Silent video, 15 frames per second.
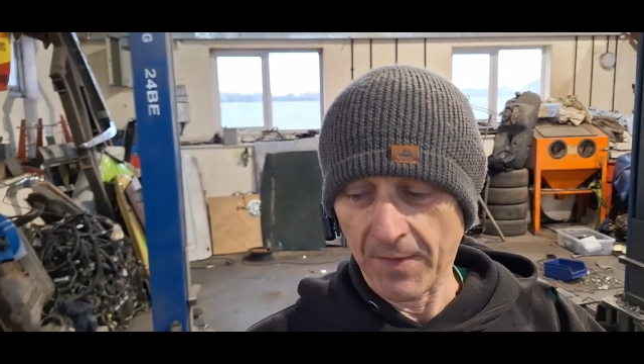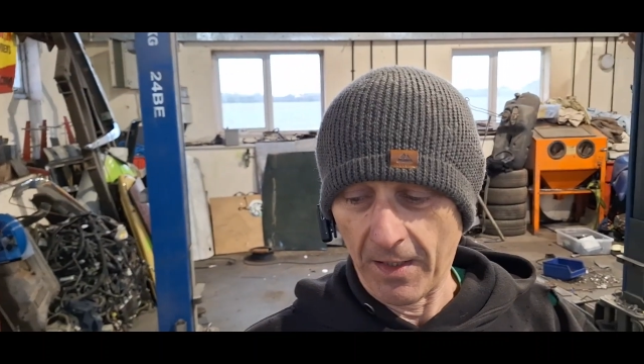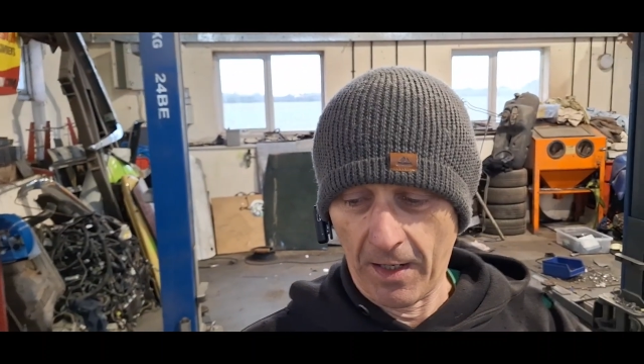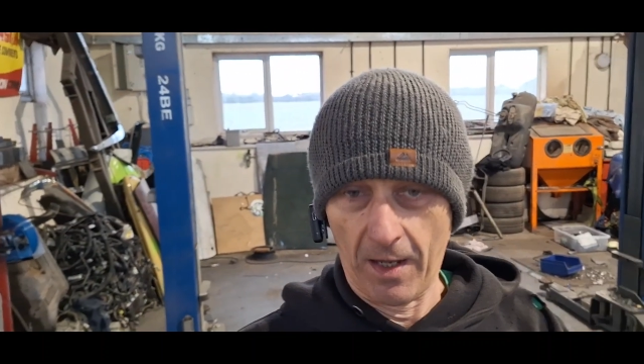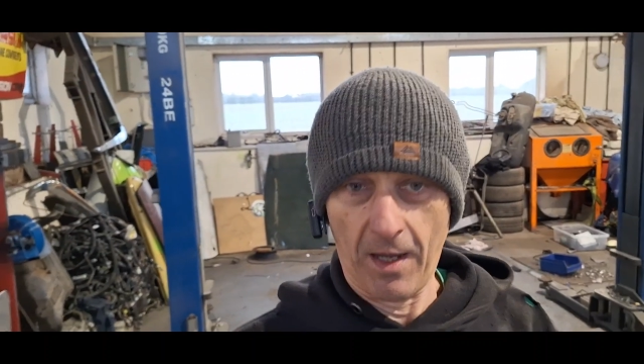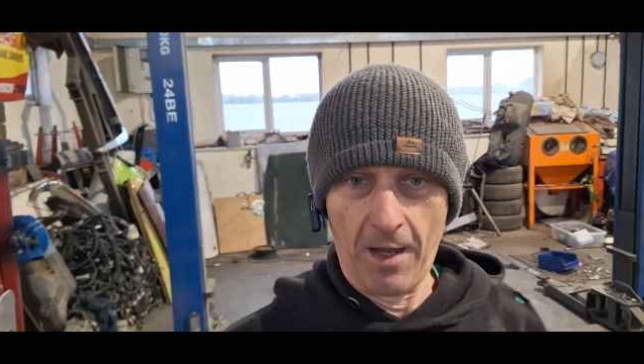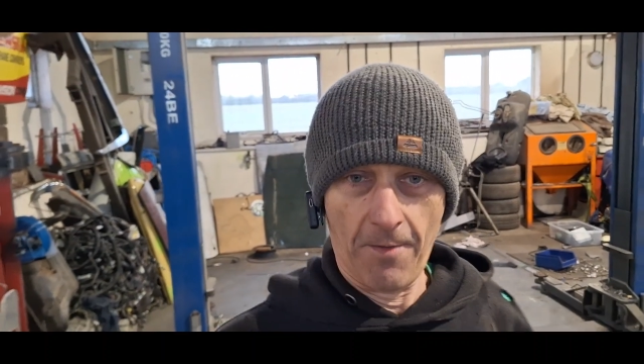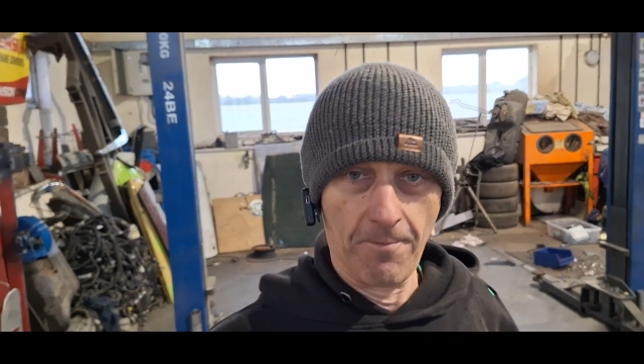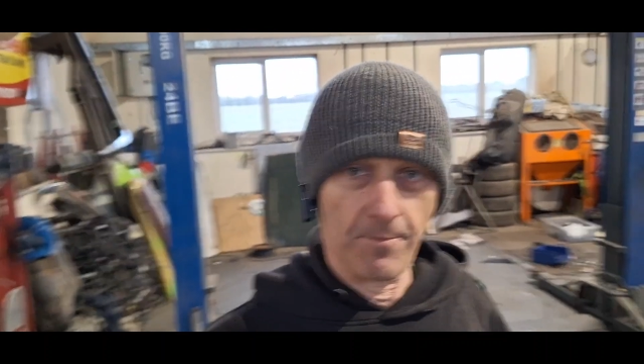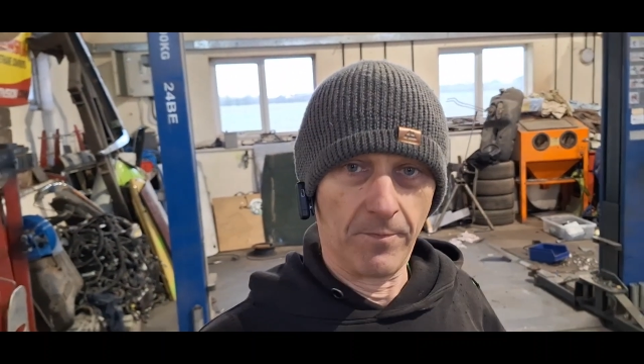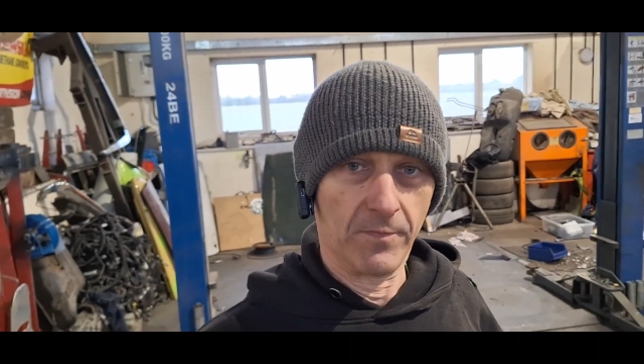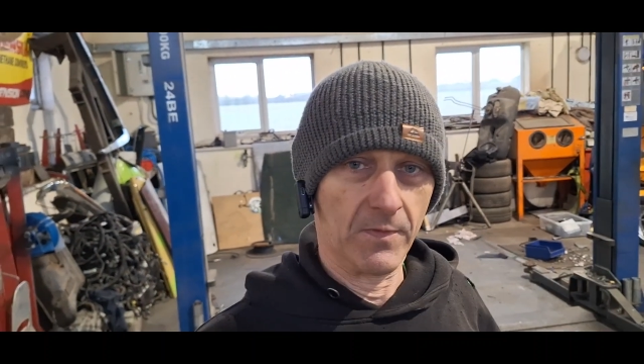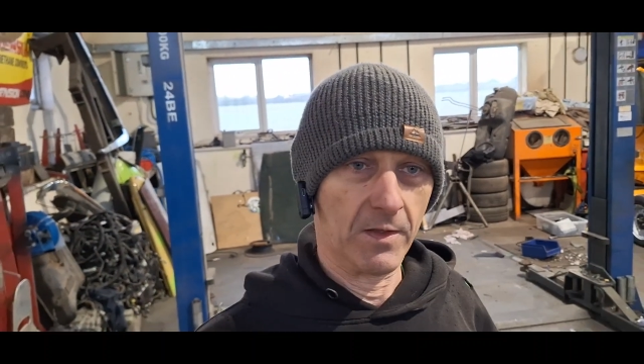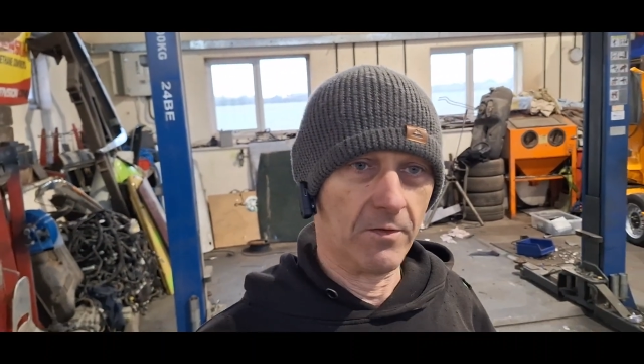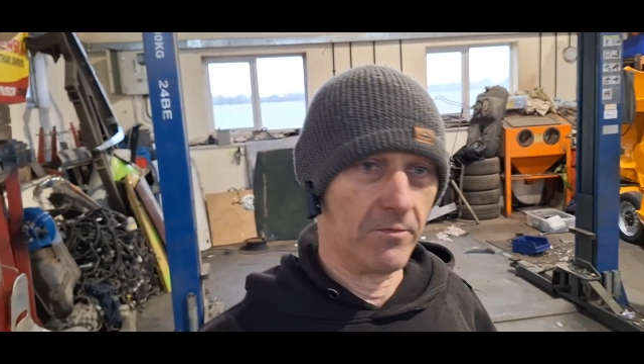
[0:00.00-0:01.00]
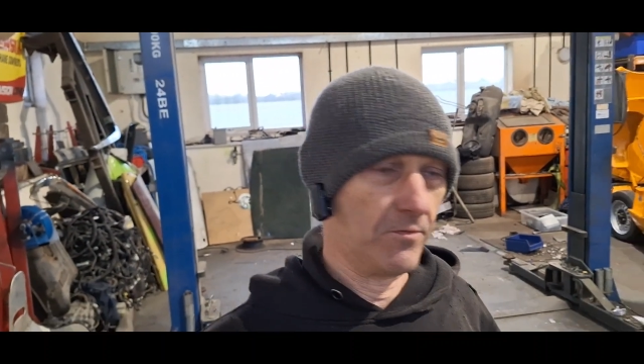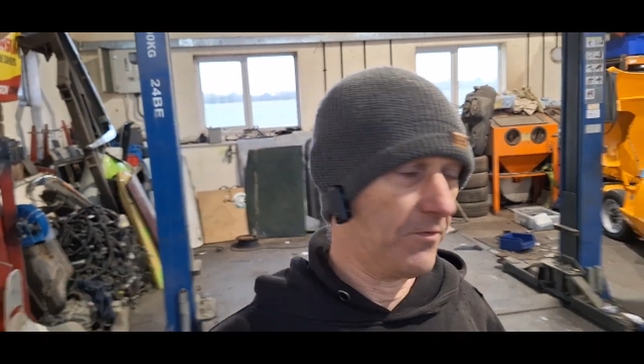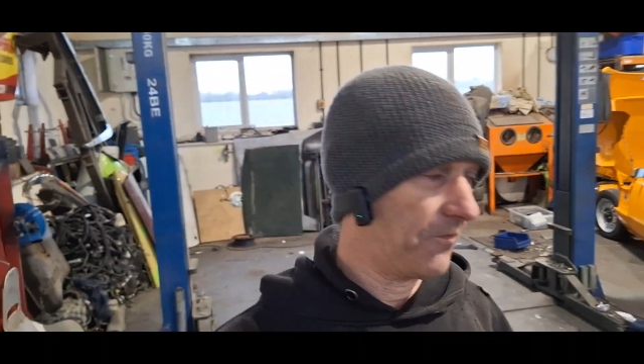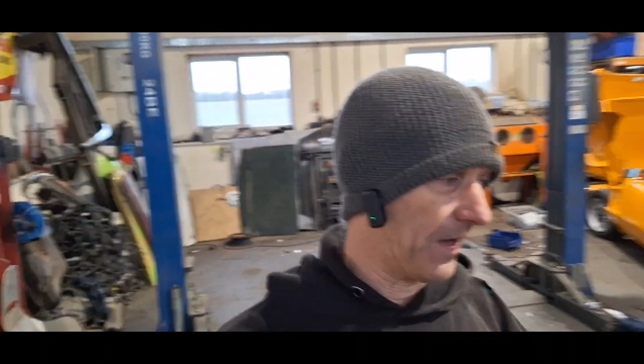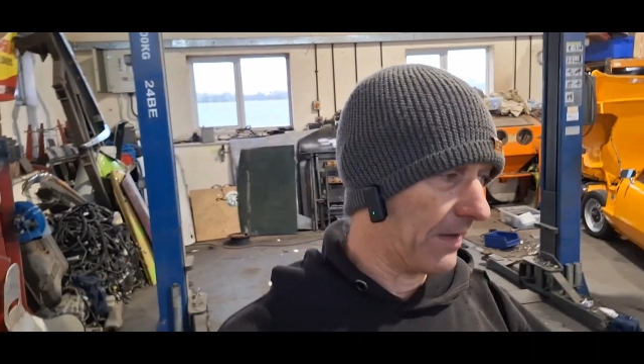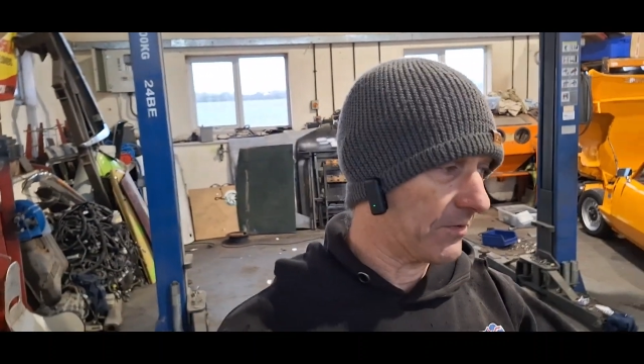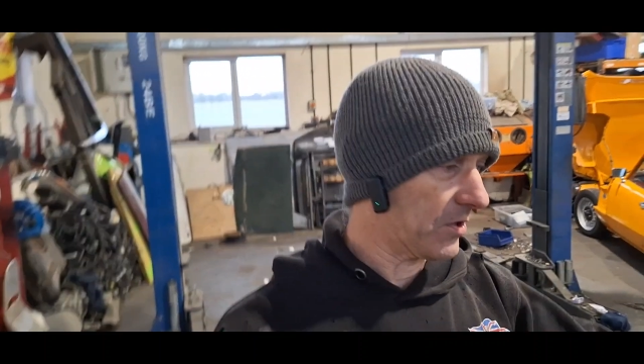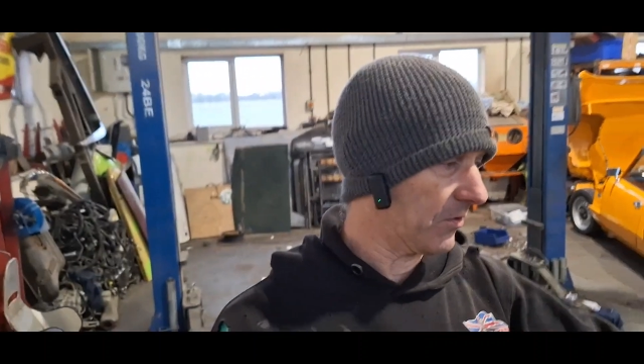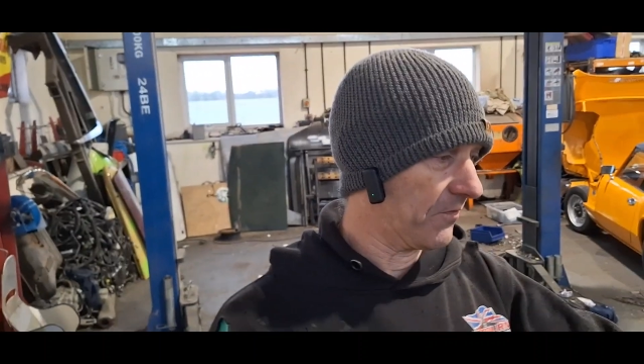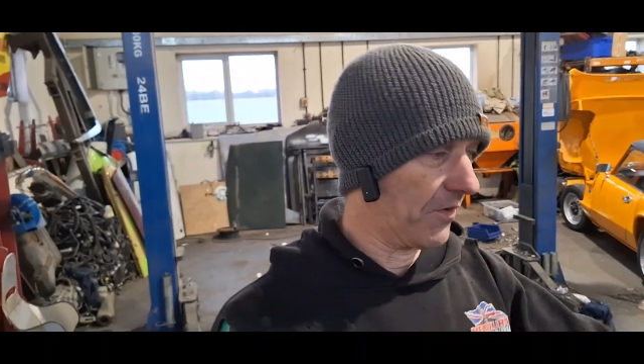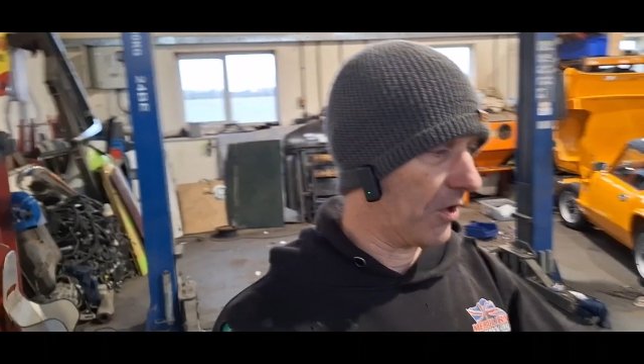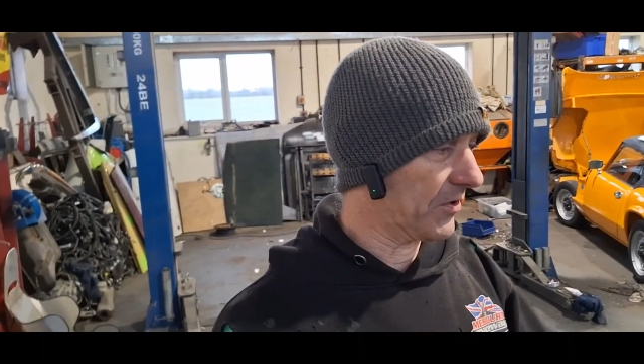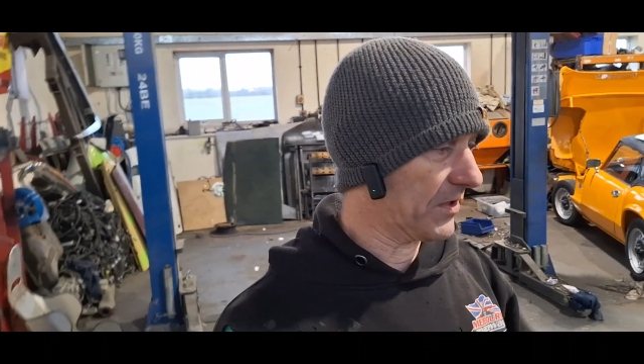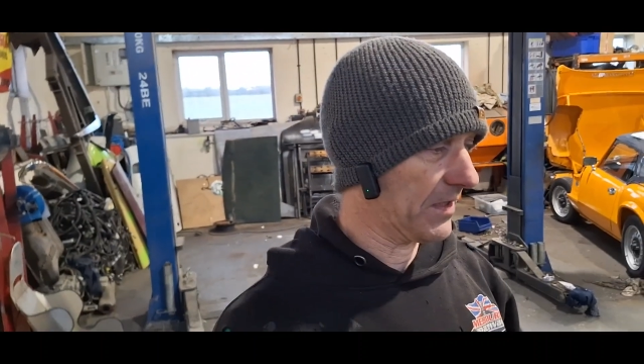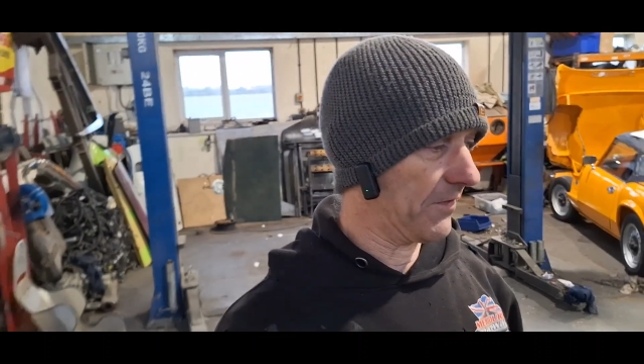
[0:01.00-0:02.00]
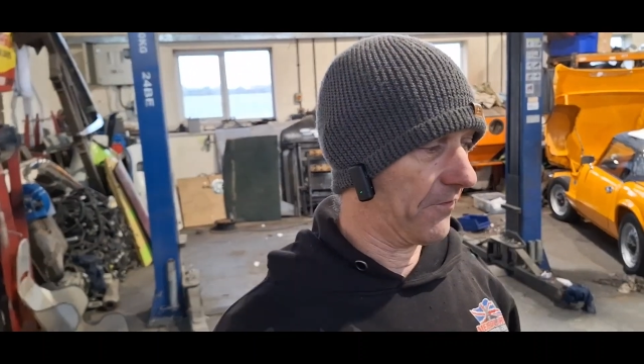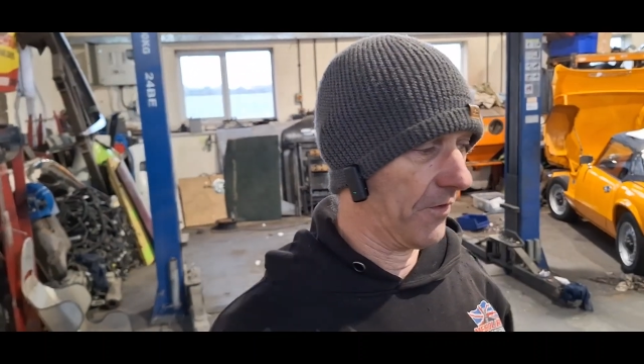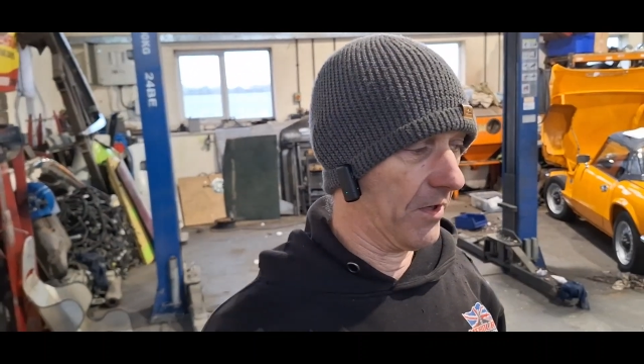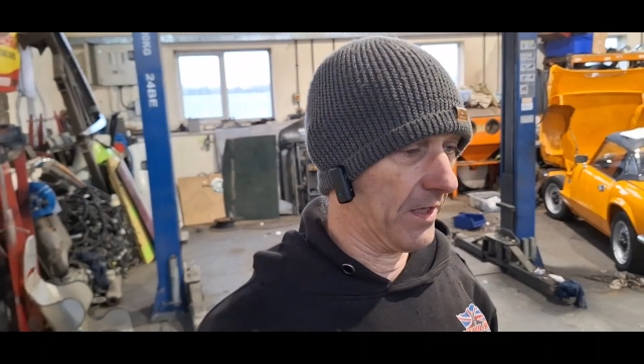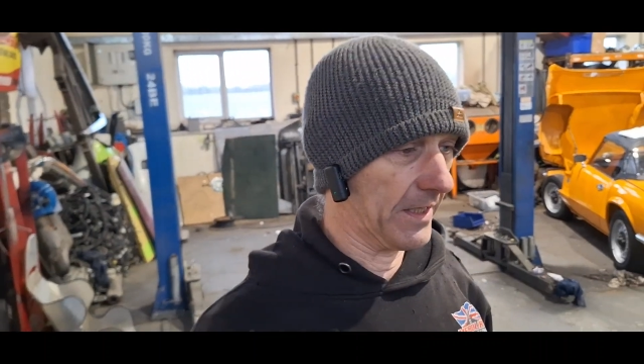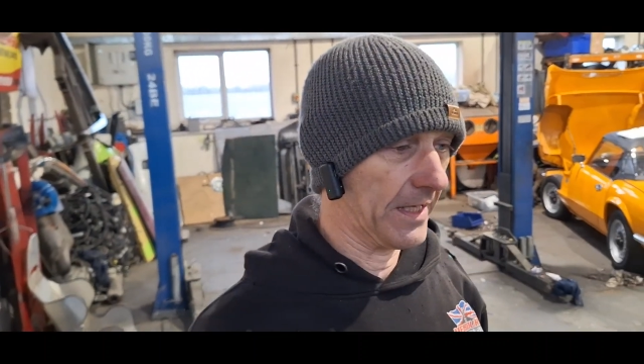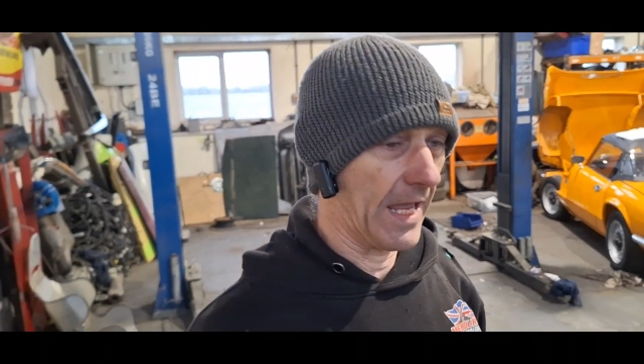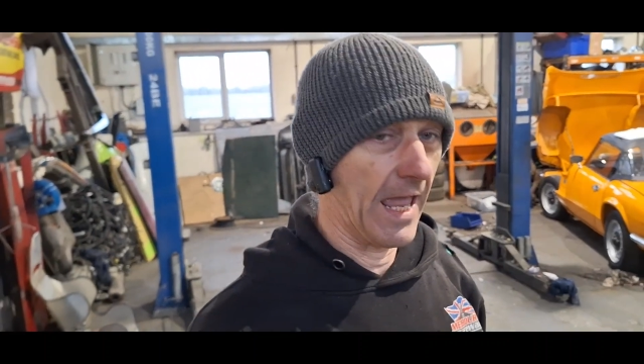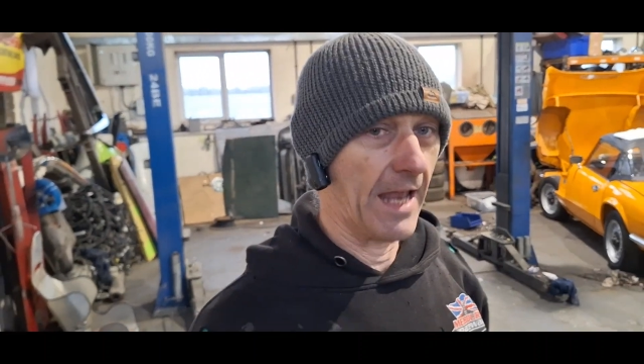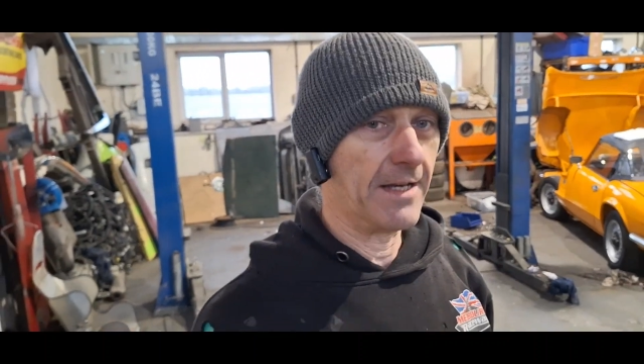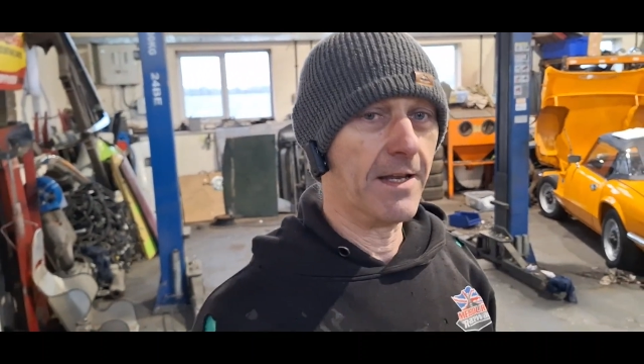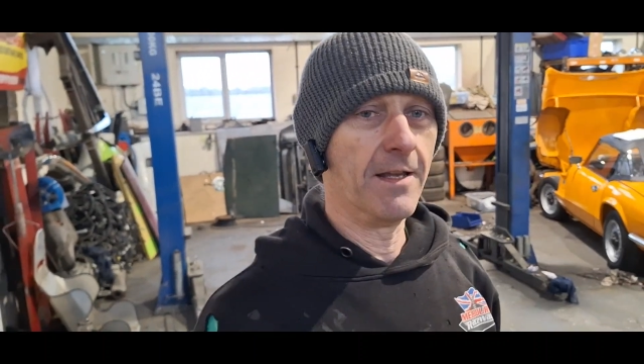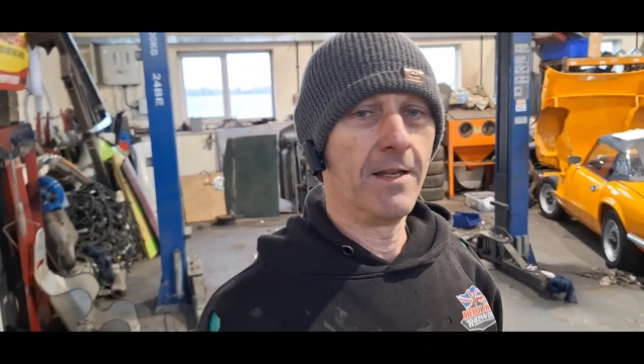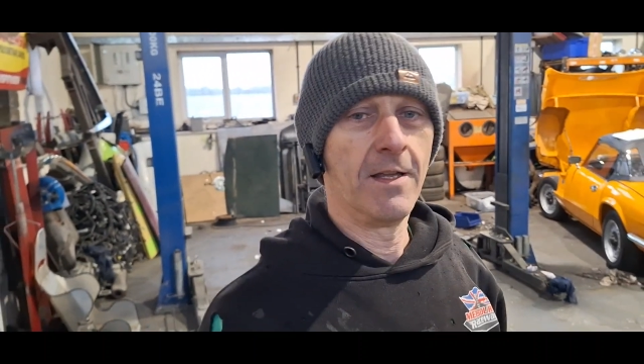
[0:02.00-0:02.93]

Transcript: 5-stud Fords are different again.